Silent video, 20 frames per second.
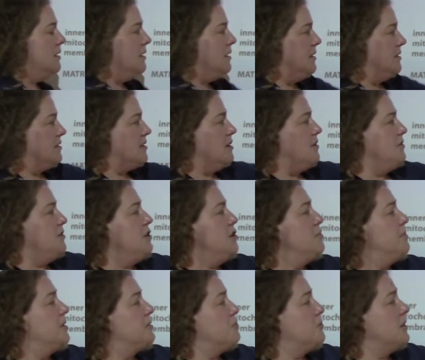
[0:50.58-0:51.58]
So
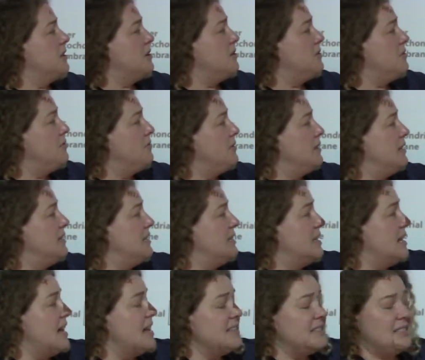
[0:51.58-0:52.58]
ubiquinone, in
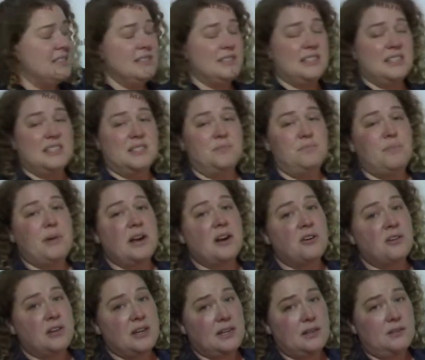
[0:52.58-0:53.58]
essence, is
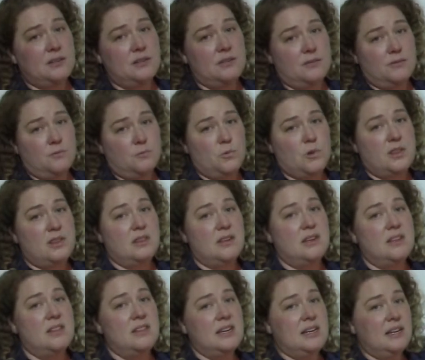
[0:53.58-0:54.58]
buried
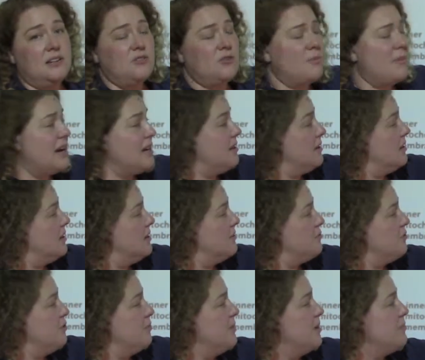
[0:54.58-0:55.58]
within the inner
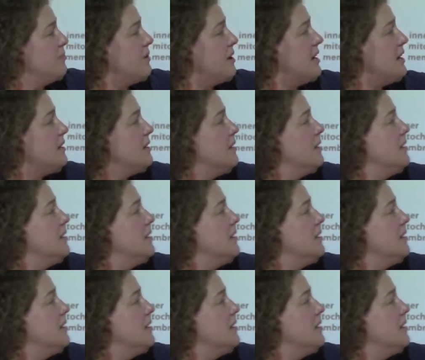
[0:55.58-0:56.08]
mitochondrial membrane.